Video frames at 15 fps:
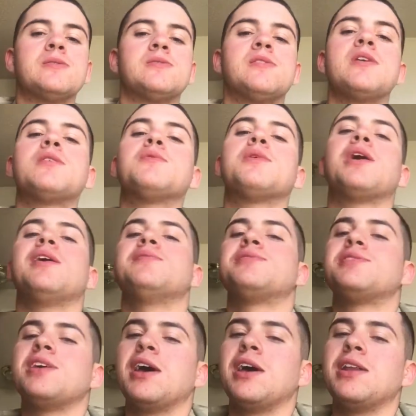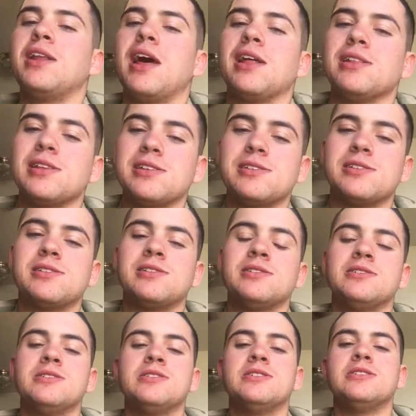Take what I've said at least
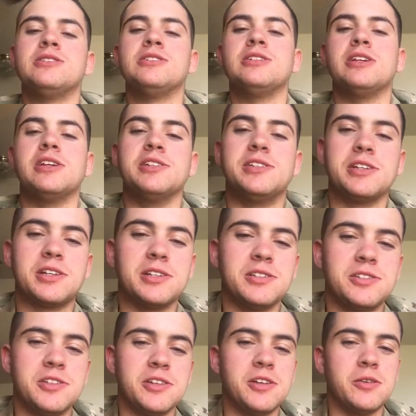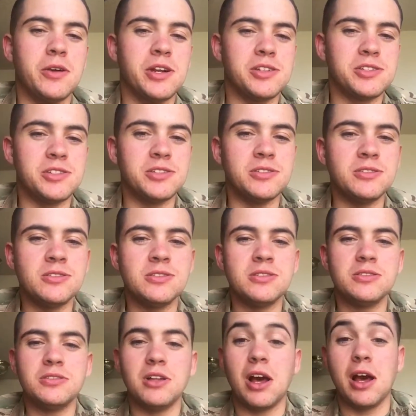into consideration.
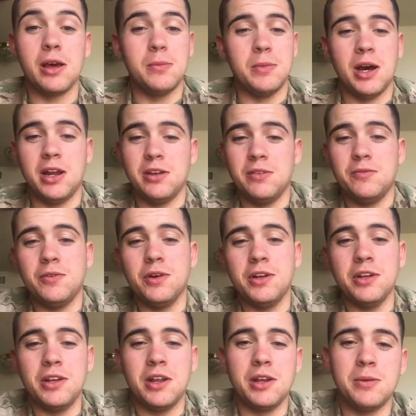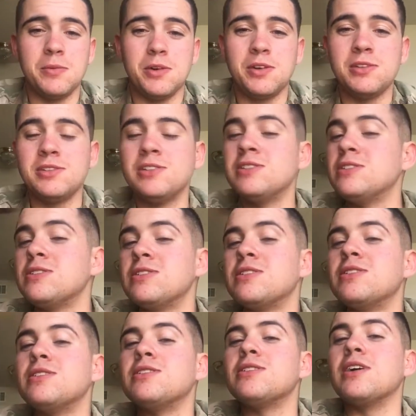I am not in Fort Hood anymore.
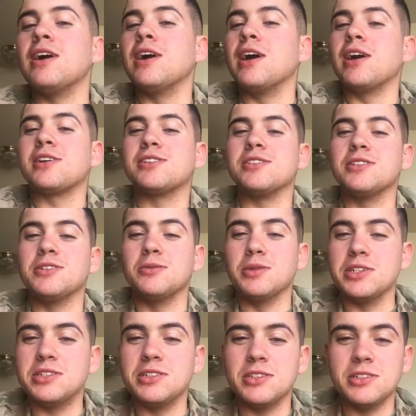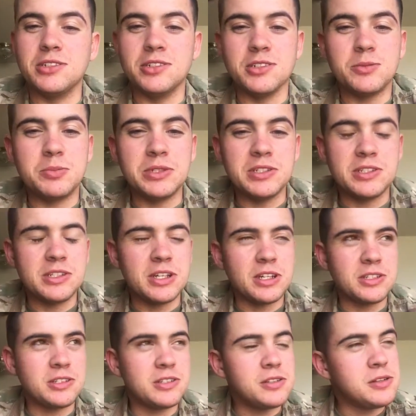I actually recently just
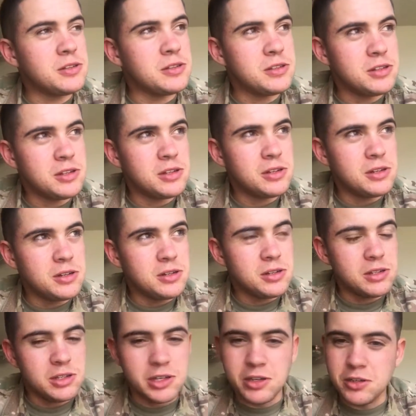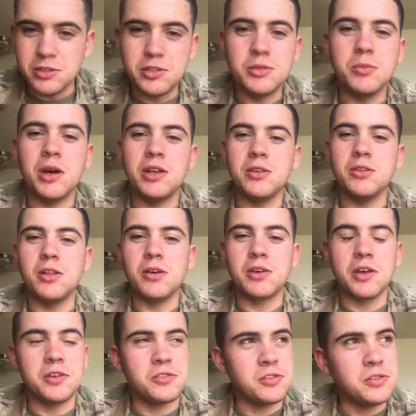PCS'd here to my new
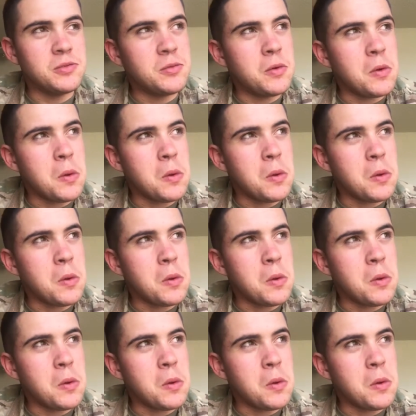location.